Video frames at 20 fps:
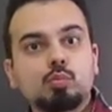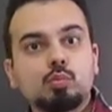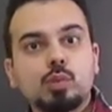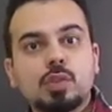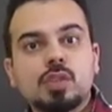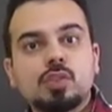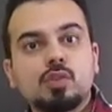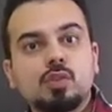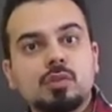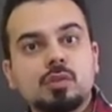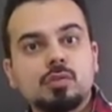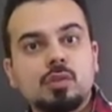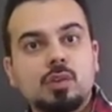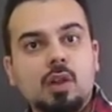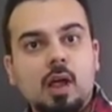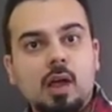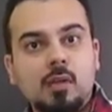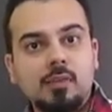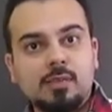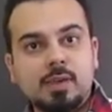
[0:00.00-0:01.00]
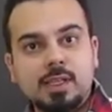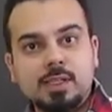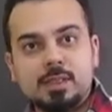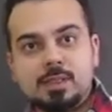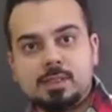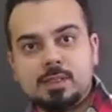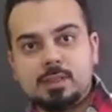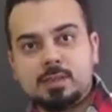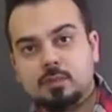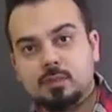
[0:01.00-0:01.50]
central
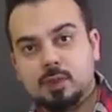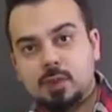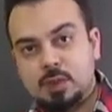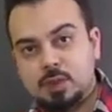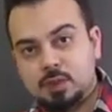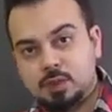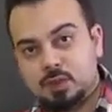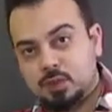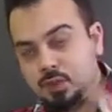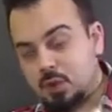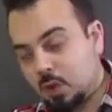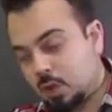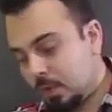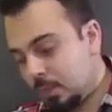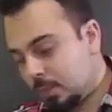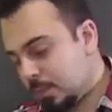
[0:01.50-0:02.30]
office. So